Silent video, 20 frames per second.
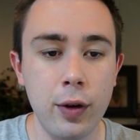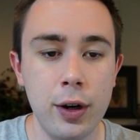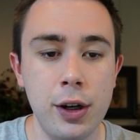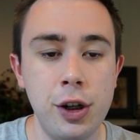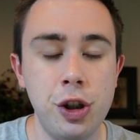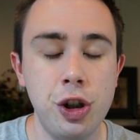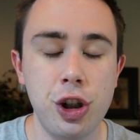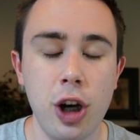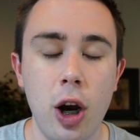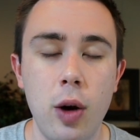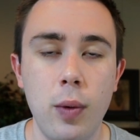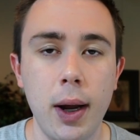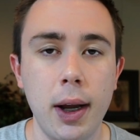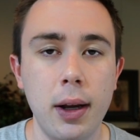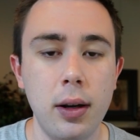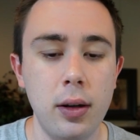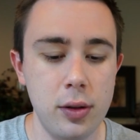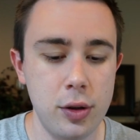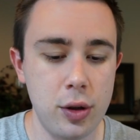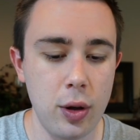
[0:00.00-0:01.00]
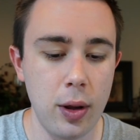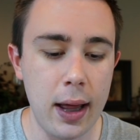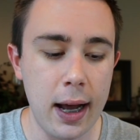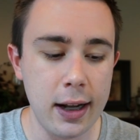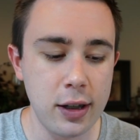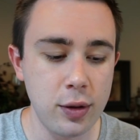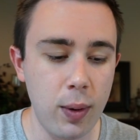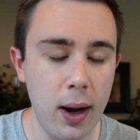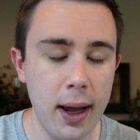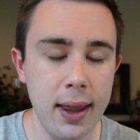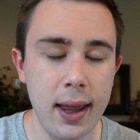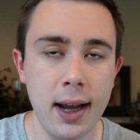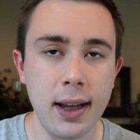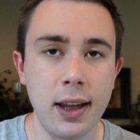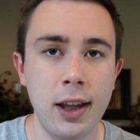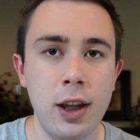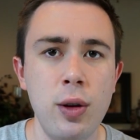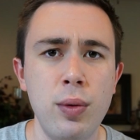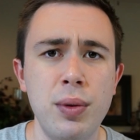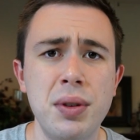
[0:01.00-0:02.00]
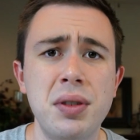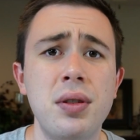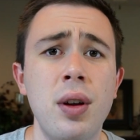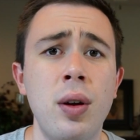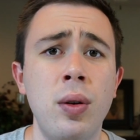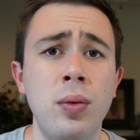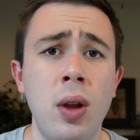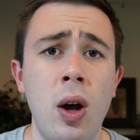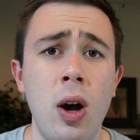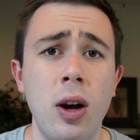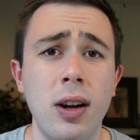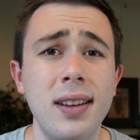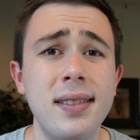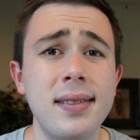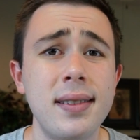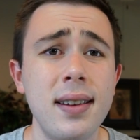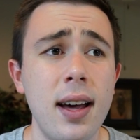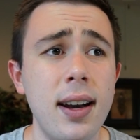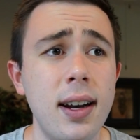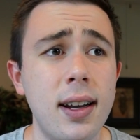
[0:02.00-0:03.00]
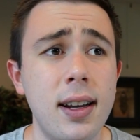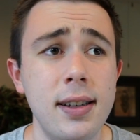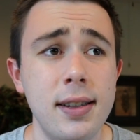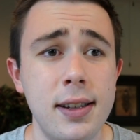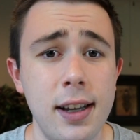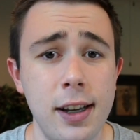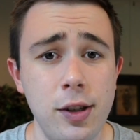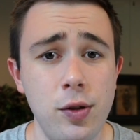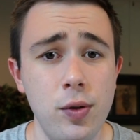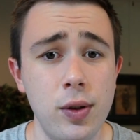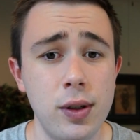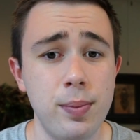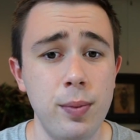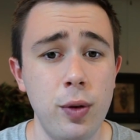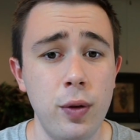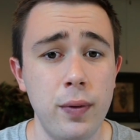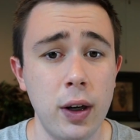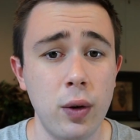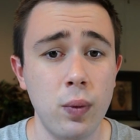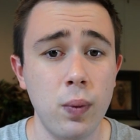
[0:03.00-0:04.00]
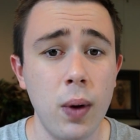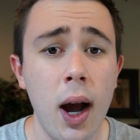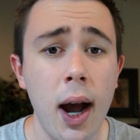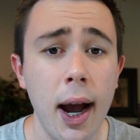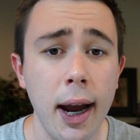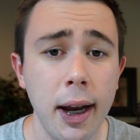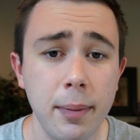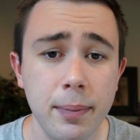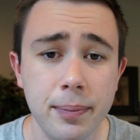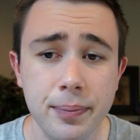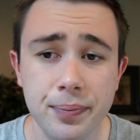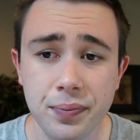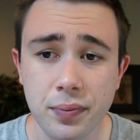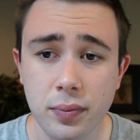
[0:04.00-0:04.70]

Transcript: showing. So that's why that queue is so long. It's not a continuous moving ride.